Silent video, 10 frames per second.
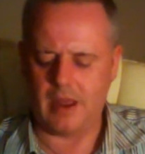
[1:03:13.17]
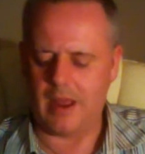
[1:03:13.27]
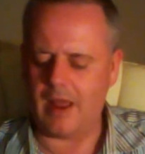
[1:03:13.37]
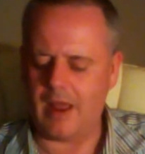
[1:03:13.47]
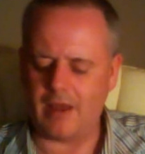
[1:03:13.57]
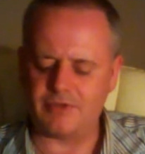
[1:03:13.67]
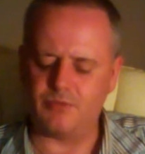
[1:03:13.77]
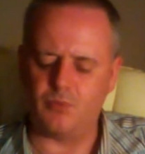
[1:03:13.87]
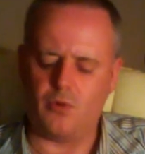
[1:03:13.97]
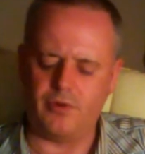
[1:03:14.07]
X
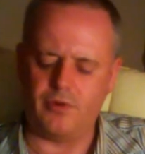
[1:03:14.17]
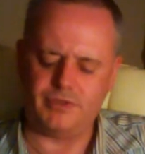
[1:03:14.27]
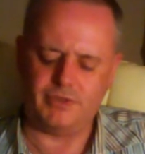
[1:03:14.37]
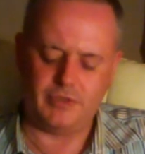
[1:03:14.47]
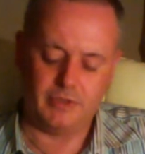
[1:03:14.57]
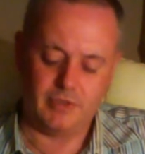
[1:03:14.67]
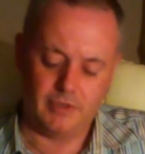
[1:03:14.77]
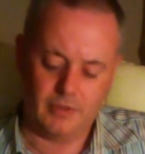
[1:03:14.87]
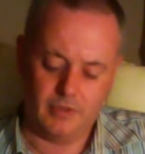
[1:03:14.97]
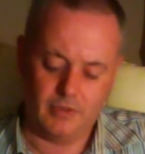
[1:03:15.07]
and Y's,
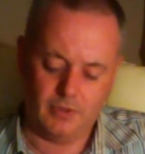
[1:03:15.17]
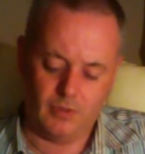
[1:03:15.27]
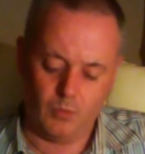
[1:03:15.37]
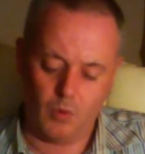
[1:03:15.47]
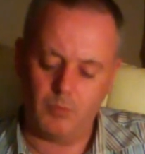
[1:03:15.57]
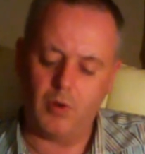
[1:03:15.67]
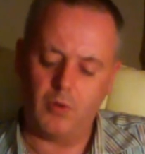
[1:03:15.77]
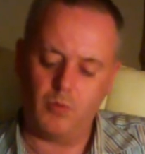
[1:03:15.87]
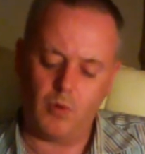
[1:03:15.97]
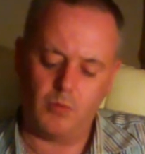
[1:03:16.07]
one by
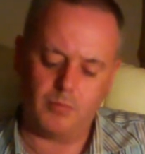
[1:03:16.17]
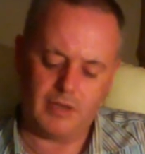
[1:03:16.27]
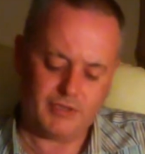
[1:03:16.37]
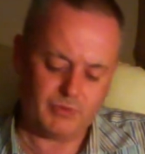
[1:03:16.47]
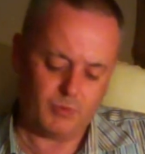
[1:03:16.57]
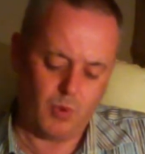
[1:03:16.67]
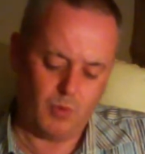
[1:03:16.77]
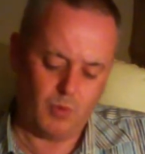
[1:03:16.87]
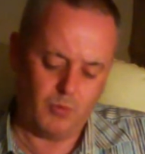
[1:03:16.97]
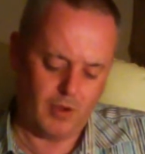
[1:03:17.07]
one, place
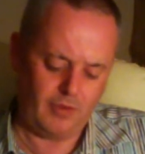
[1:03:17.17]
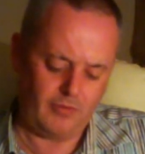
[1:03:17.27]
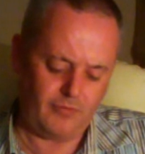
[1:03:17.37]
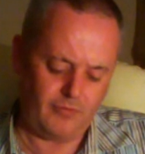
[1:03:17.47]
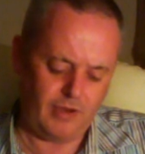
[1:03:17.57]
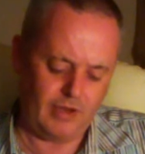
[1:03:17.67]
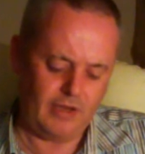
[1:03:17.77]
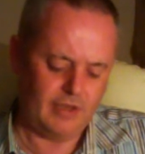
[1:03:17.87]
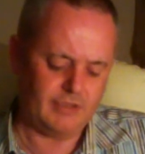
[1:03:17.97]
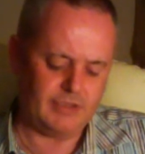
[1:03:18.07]
1 by 3,
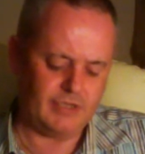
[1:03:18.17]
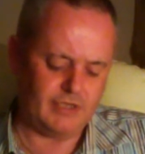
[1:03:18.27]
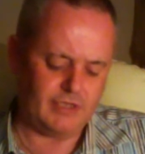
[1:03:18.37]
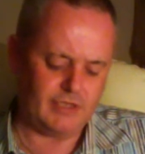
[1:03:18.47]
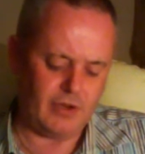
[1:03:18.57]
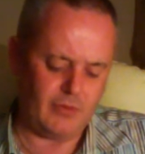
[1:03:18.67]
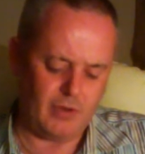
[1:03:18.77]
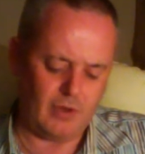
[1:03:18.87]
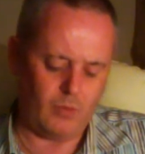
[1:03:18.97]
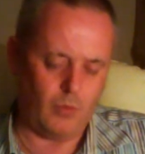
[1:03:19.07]
ditto
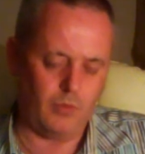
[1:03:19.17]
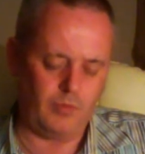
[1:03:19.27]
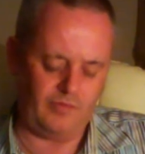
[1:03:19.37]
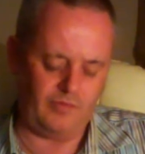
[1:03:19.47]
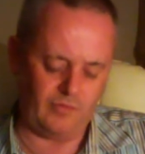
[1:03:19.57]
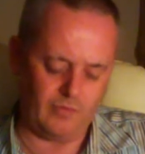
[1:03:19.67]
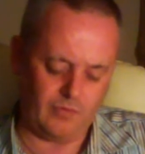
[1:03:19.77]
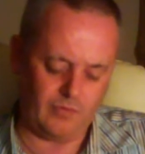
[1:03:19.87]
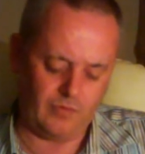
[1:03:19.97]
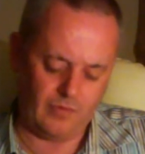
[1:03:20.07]
on one before.
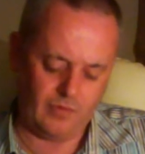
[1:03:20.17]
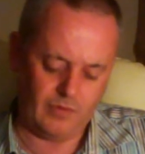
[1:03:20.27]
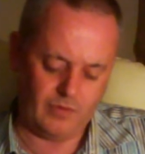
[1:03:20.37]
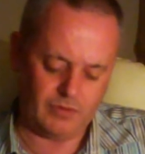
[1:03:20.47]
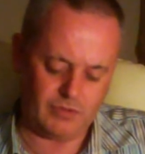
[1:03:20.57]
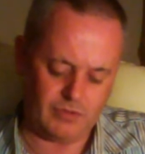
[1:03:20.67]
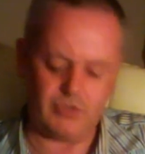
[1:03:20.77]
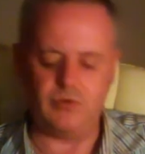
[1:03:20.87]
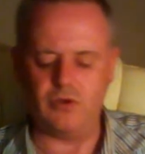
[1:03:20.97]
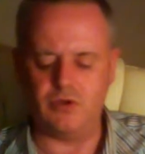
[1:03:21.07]

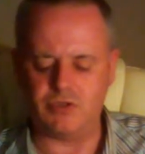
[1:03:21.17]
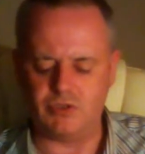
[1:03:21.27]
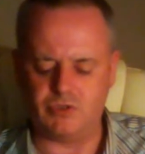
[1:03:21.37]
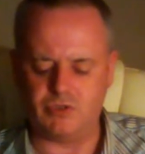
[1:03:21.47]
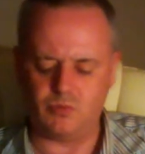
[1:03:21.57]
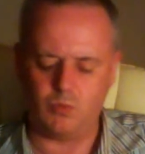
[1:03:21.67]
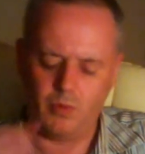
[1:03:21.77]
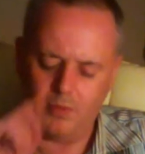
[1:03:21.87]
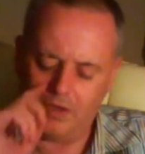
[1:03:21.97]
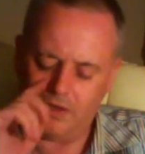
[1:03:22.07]
2 nurses,
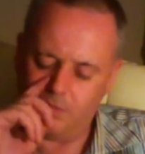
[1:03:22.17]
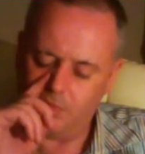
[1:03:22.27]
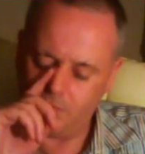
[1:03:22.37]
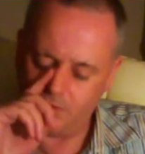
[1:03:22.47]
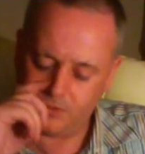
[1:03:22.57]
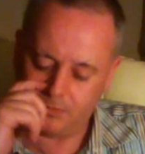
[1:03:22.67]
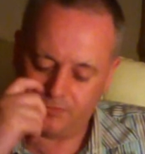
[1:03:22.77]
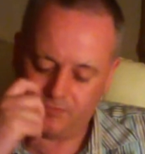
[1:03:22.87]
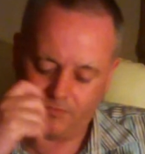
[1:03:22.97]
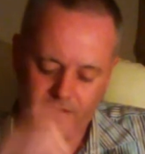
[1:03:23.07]
one make a plausible
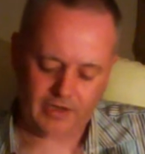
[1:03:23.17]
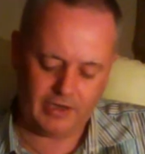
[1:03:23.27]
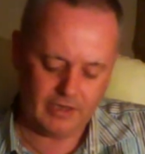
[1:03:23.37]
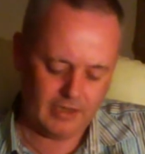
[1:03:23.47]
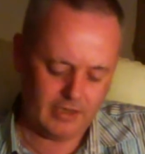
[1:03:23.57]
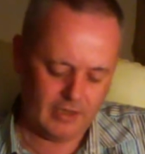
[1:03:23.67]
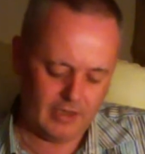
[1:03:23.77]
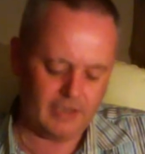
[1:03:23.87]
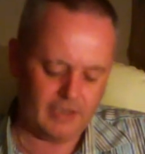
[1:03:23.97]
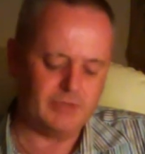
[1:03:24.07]
3,
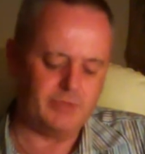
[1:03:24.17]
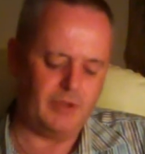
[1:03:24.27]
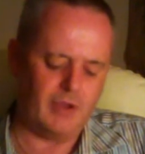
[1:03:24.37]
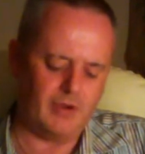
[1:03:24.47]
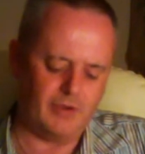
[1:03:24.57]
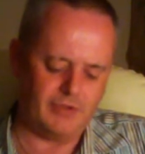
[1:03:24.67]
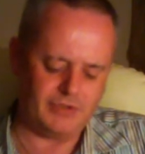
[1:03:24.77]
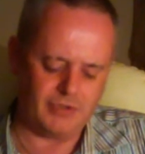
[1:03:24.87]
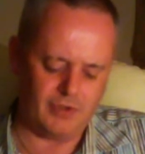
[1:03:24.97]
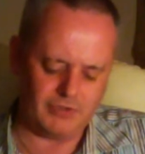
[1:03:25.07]
and hidden behind,
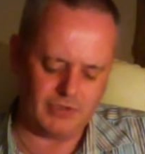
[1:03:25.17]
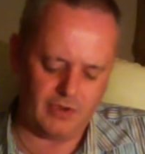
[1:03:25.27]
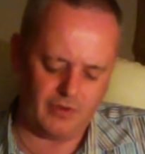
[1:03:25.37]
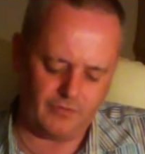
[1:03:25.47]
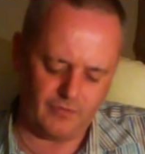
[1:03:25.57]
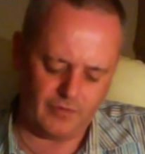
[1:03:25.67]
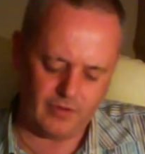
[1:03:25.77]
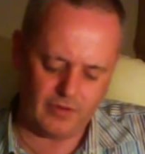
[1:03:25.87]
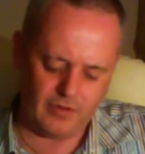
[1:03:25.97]
starting off with a